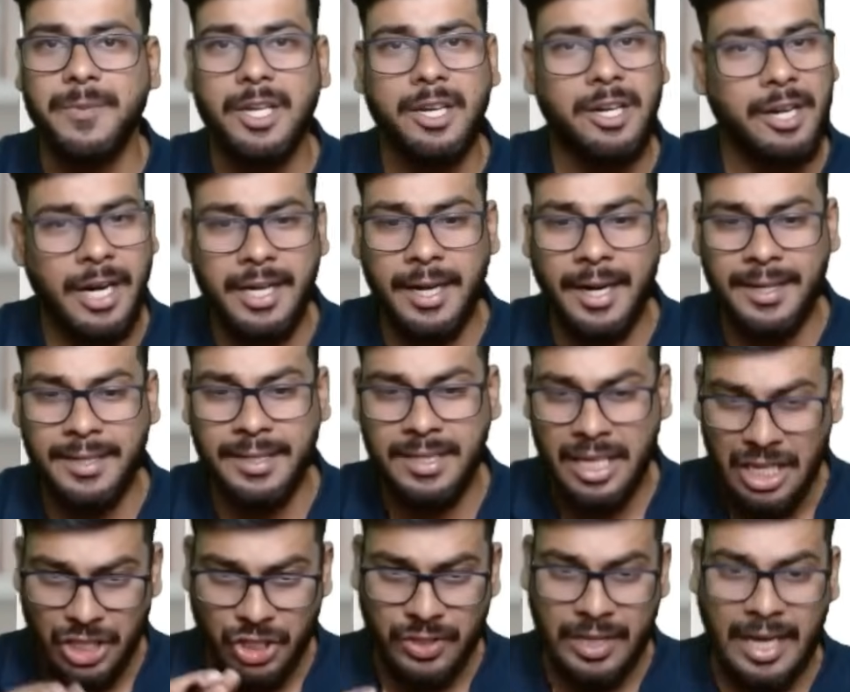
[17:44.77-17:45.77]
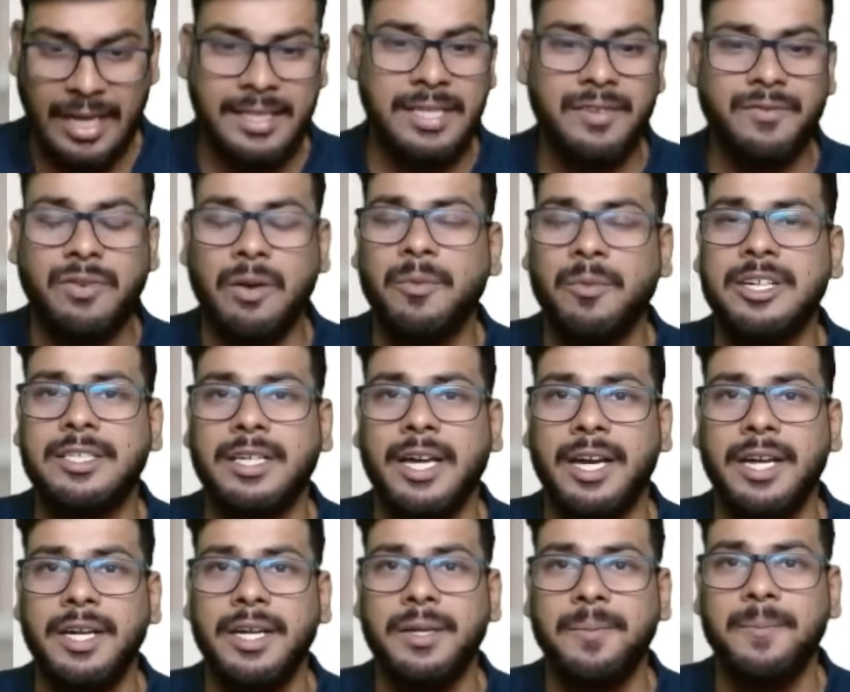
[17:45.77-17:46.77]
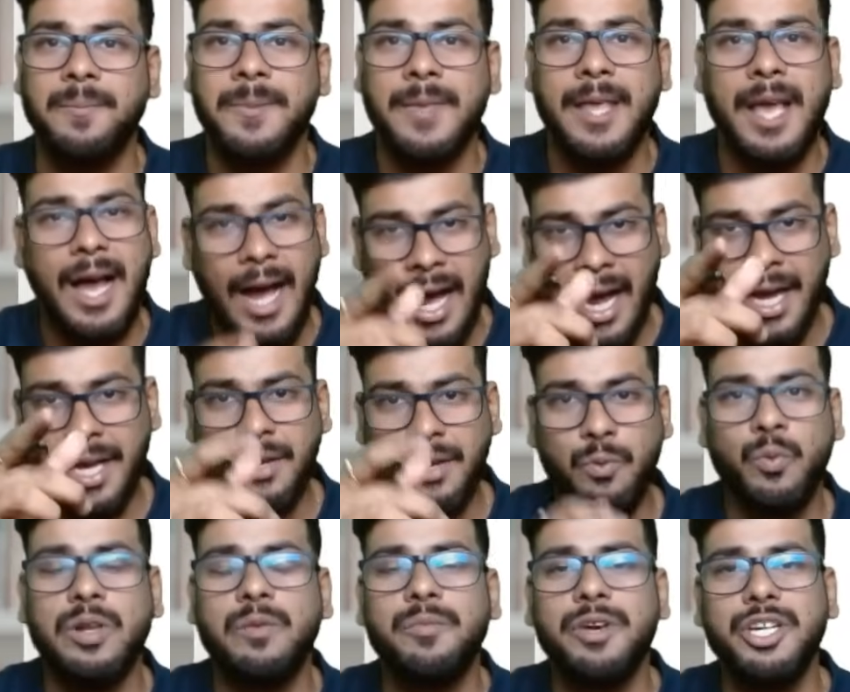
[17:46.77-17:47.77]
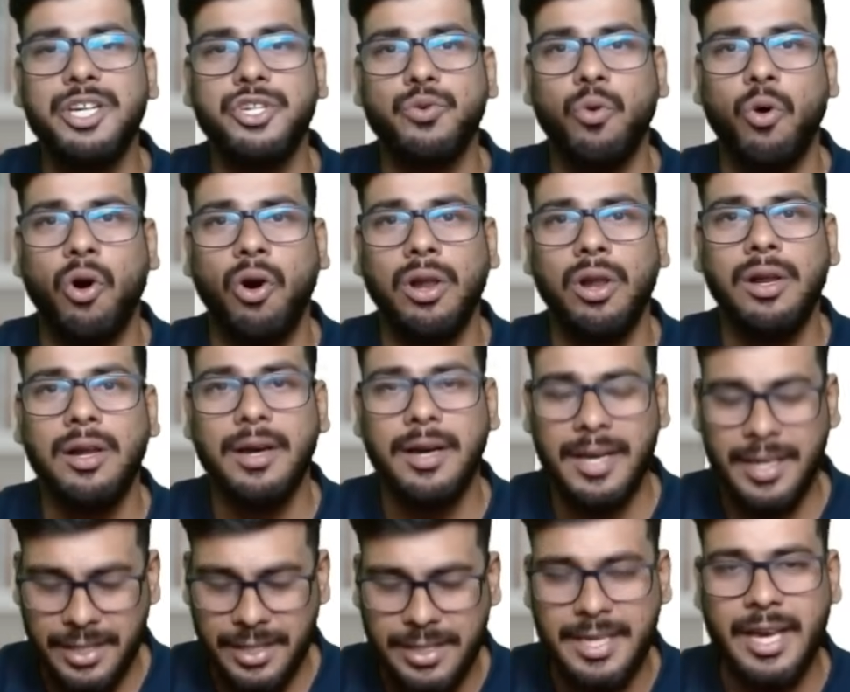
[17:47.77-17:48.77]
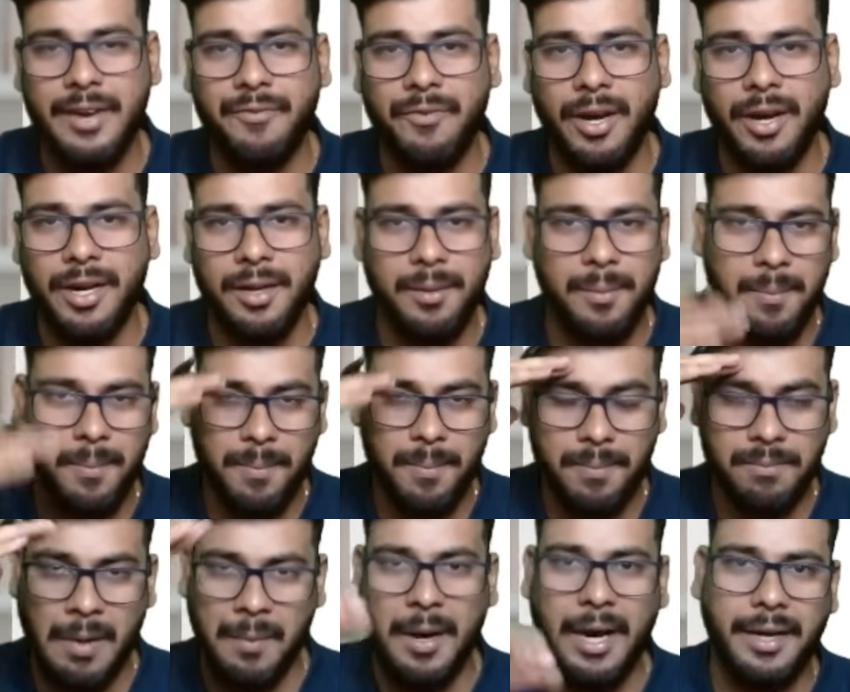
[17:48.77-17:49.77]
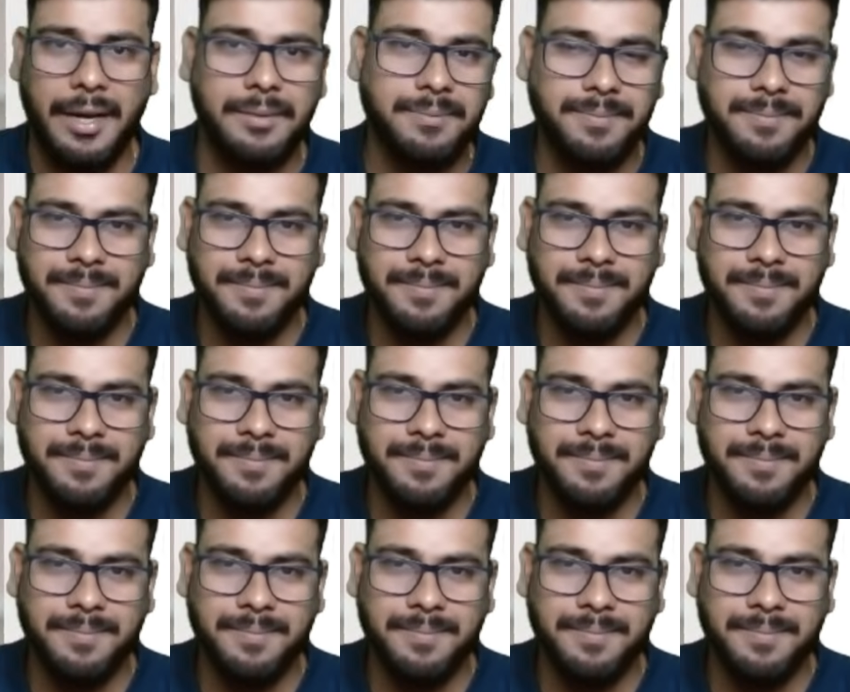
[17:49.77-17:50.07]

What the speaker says: Right, guys? So that's it from my side. I will meet you all in CA final. Bye-bye.